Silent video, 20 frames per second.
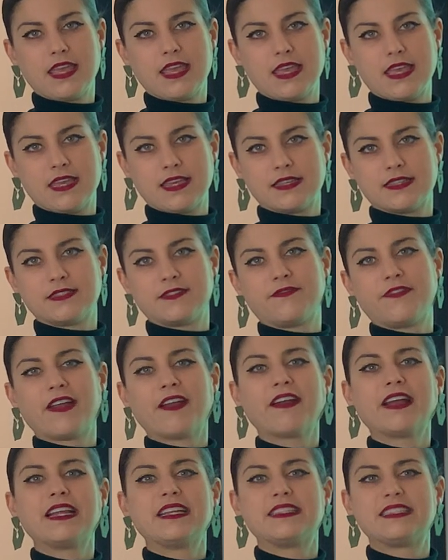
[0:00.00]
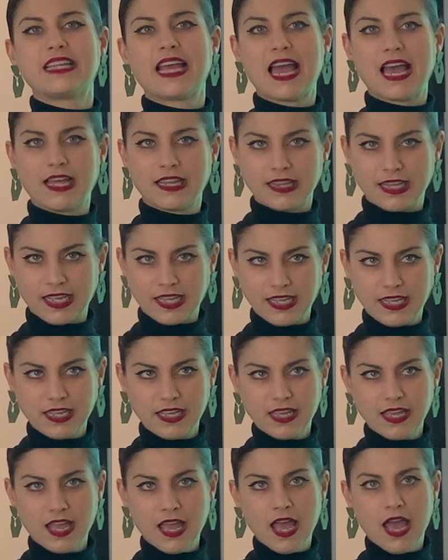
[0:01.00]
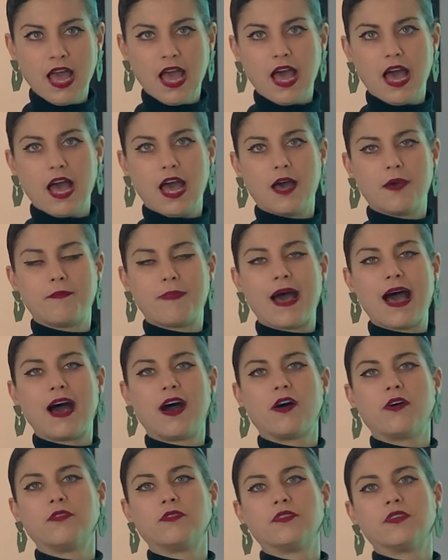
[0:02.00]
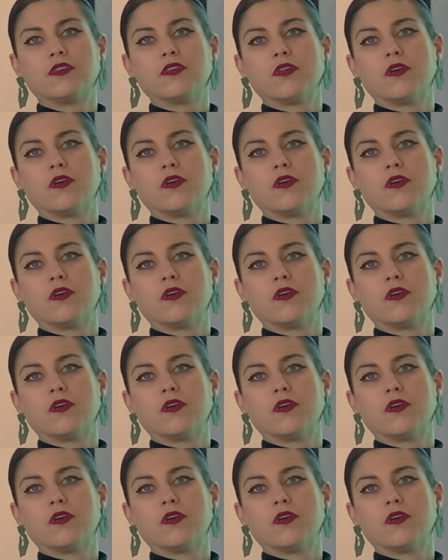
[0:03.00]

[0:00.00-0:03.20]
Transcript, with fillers: is very telling about